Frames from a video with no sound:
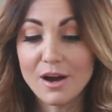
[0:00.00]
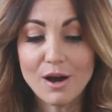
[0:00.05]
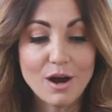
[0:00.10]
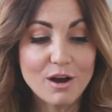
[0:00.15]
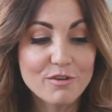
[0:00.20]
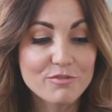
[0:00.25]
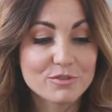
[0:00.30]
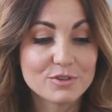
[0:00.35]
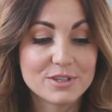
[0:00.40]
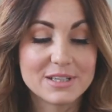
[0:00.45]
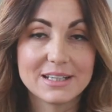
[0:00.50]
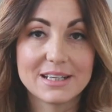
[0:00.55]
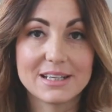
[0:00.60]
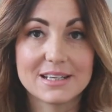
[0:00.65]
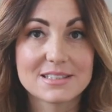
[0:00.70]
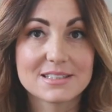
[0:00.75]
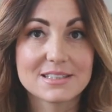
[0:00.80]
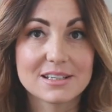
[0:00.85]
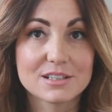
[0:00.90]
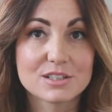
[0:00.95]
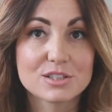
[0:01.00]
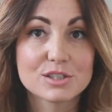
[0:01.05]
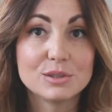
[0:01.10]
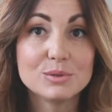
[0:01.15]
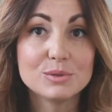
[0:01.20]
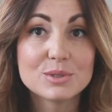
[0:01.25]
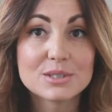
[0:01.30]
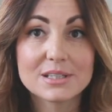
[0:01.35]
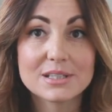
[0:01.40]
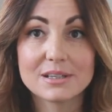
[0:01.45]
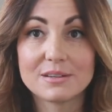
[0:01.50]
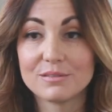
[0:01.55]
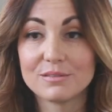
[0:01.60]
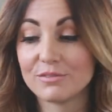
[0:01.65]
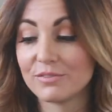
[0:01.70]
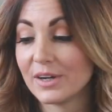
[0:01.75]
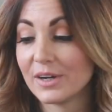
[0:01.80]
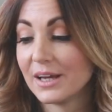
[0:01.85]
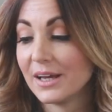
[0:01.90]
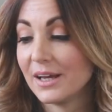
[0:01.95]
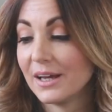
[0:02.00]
offering this exclusive,